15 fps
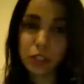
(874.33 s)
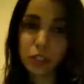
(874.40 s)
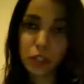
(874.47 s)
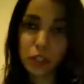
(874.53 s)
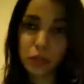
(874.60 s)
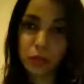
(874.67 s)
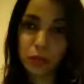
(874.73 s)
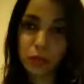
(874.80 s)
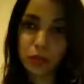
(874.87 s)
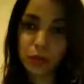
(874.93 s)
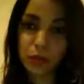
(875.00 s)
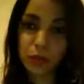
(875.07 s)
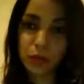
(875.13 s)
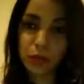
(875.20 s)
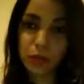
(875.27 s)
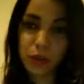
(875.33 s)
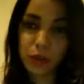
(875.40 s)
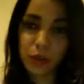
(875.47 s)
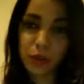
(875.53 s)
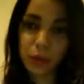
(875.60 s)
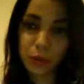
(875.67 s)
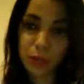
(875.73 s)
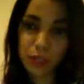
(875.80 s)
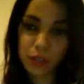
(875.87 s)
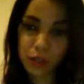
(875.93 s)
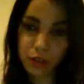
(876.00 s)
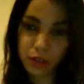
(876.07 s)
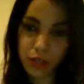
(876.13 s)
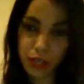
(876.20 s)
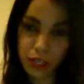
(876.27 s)
each. Are we
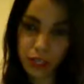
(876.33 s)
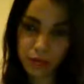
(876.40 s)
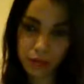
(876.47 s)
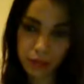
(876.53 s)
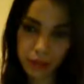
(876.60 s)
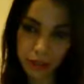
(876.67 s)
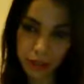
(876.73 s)
not live?